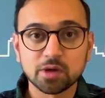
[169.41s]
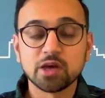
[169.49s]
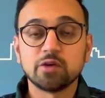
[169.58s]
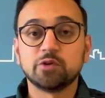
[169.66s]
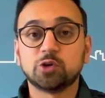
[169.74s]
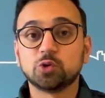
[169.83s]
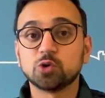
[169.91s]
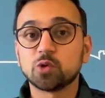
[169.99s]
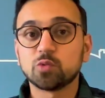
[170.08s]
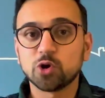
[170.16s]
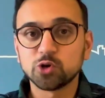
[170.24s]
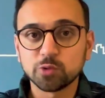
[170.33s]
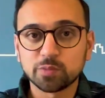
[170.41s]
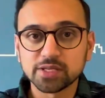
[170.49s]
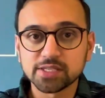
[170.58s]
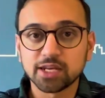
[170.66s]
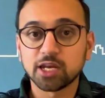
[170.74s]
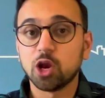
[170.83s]
we do not want to
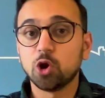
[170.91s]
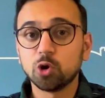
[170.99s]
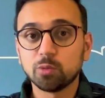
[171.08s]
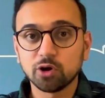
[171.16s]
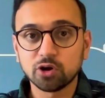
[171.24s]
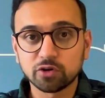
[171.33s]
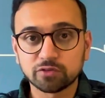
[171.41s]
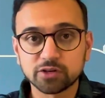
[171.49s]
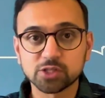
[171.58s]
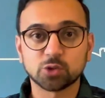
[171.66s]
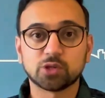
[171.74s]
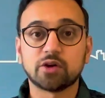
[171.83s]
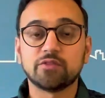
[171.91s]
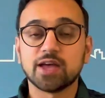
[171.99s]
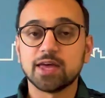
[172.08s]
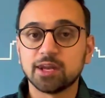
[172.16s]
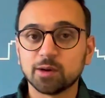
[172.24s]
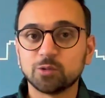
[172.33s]
present a lowball offer so that we
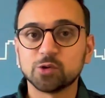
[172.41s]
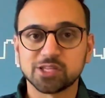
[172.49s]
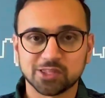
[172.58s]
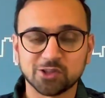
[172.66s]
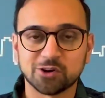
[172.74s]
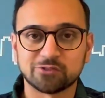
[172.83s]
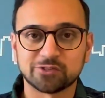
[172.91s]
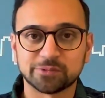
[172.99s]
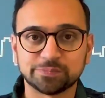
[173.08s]
end up losing the offer.